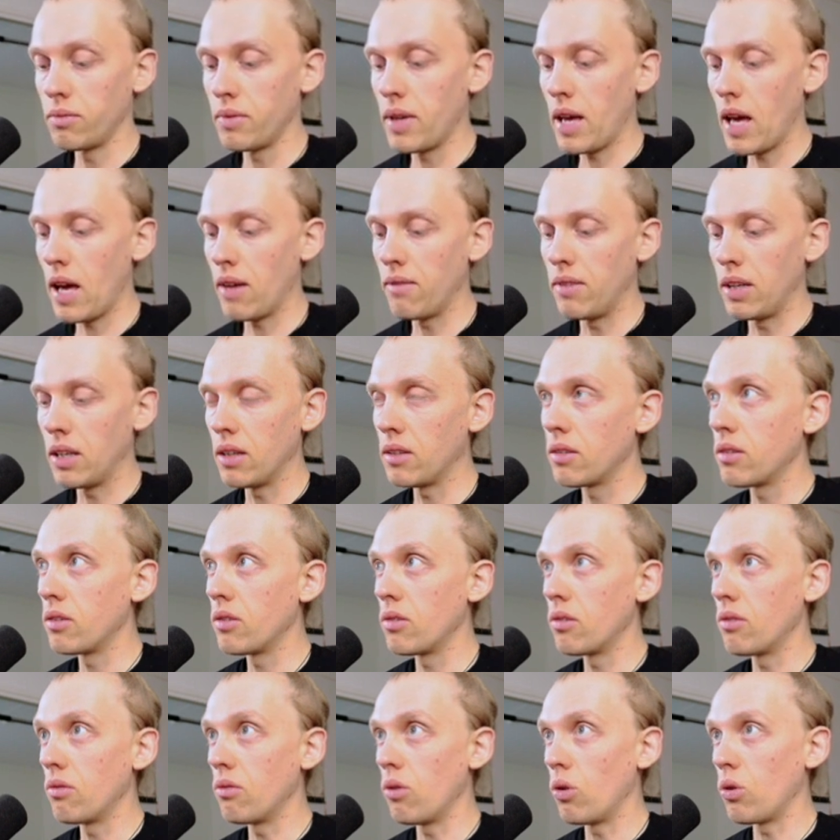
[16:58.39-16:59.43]
heavy
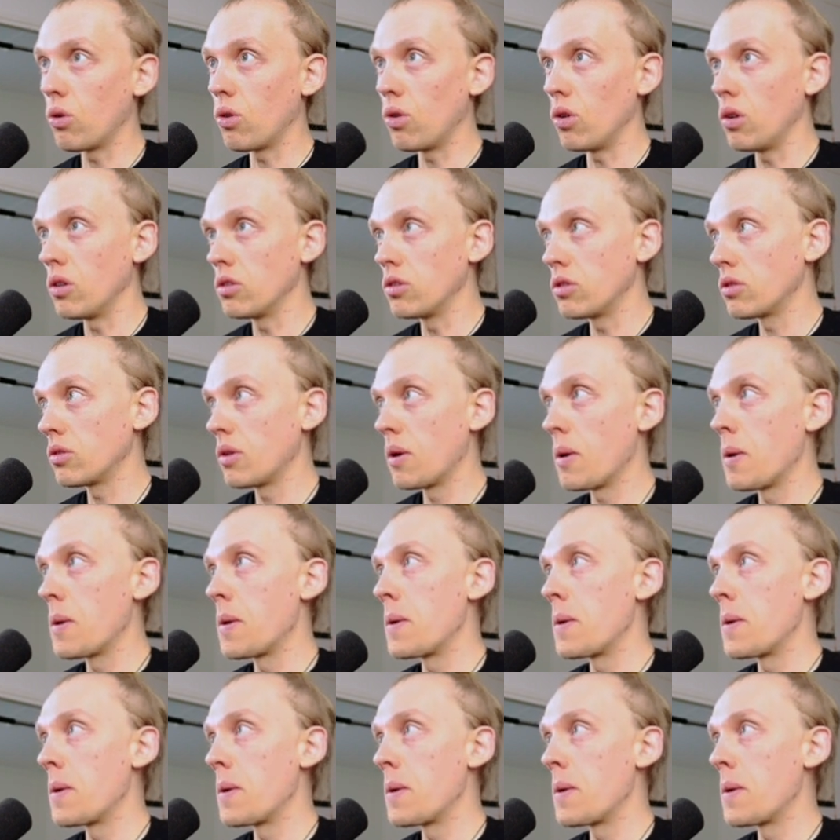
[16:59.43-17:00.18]
vocals.